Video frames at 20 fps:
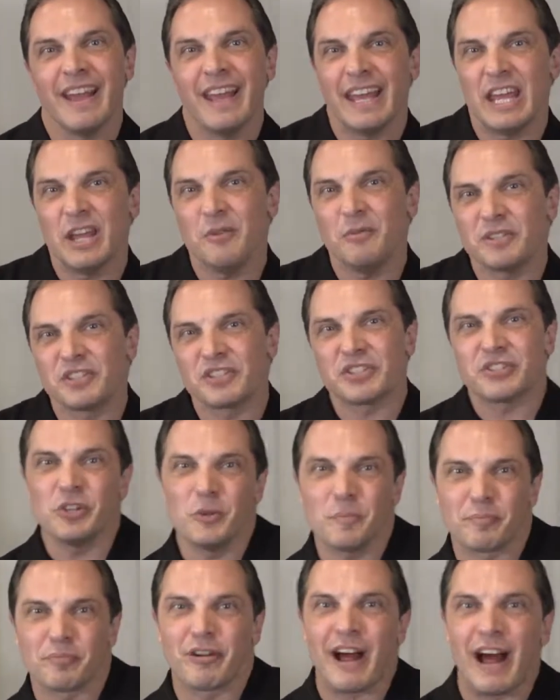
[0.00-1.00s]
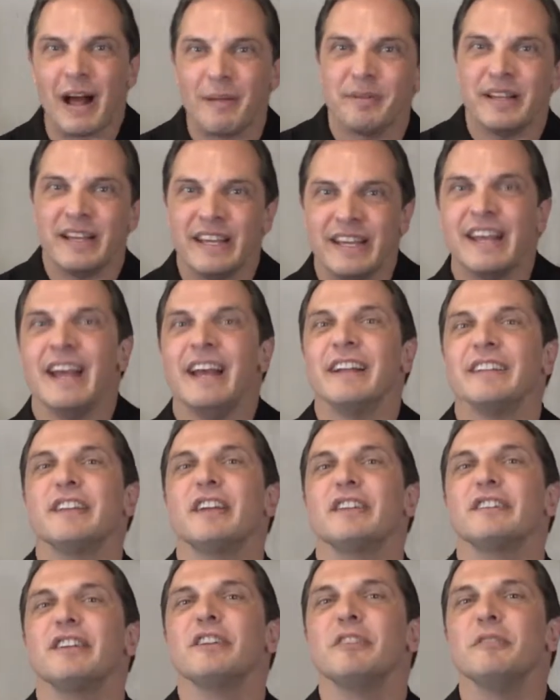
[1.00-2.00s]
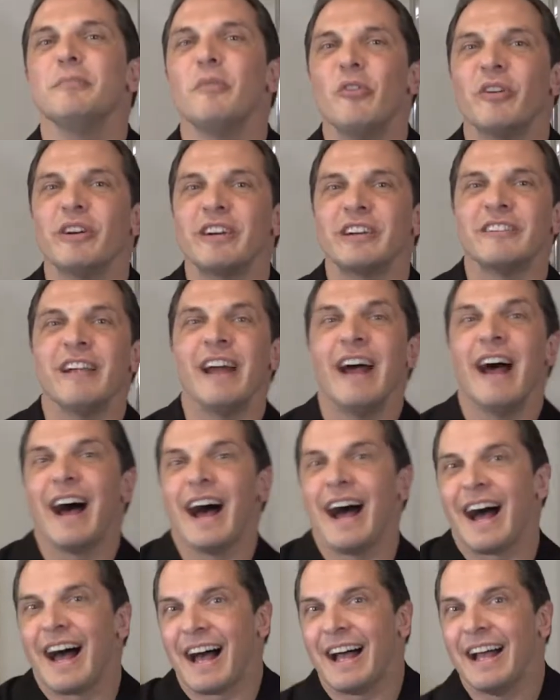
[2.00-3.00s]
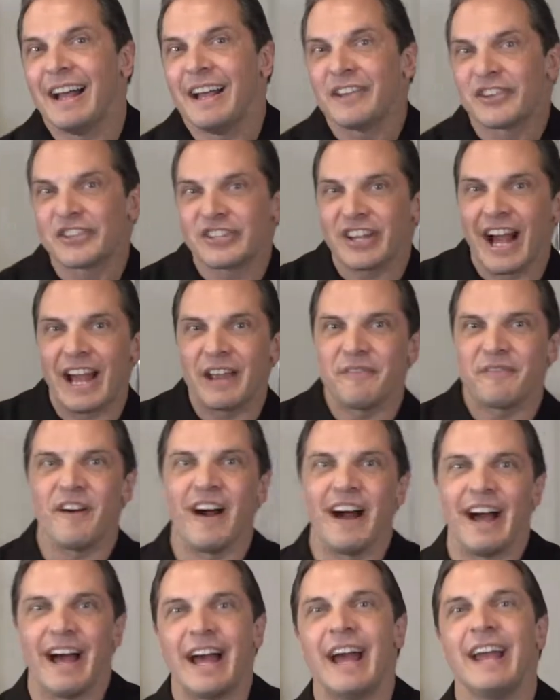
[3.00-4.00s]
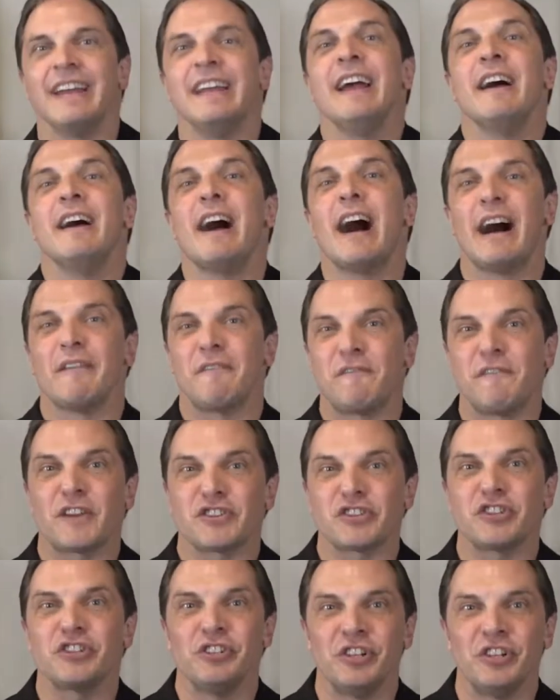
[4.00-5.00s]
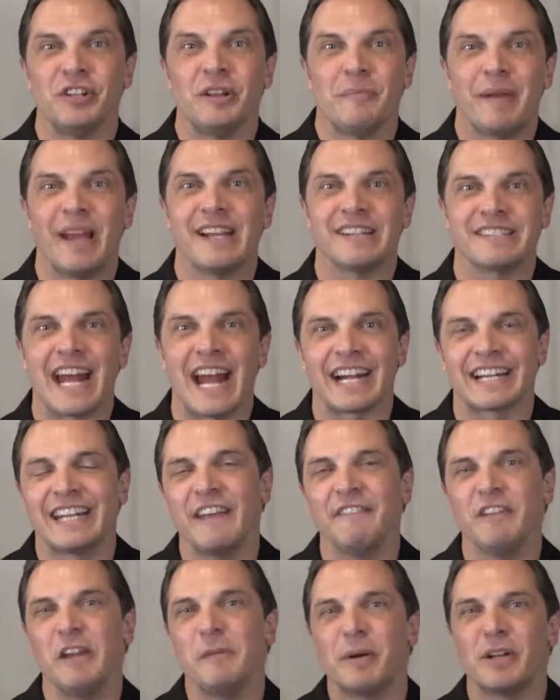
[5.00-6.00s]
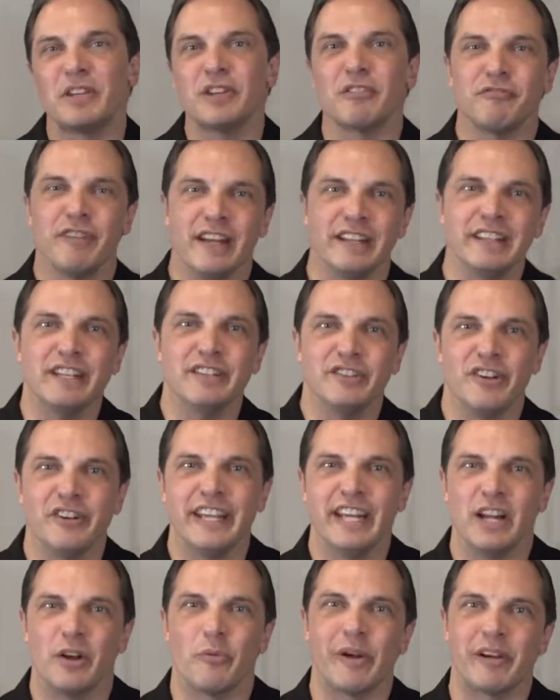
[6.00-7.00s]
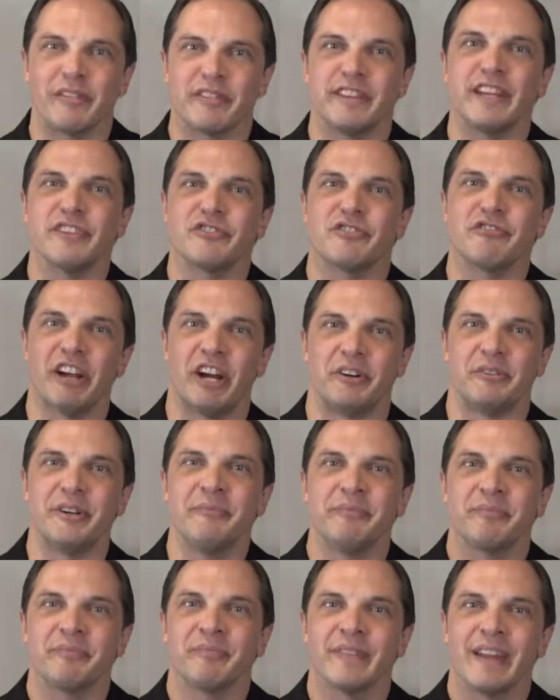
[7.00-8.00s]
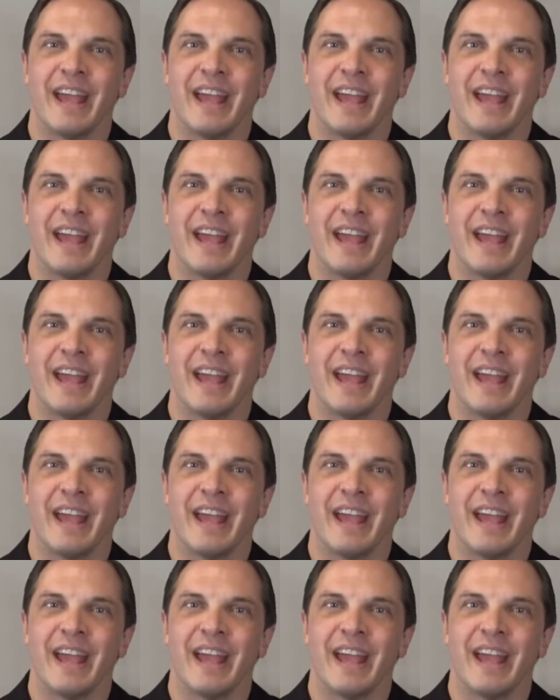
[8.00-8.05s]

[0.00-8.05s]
it was still probably a little more uh, sci fi, uh, fictional based activity, but you're really looking at where things are going.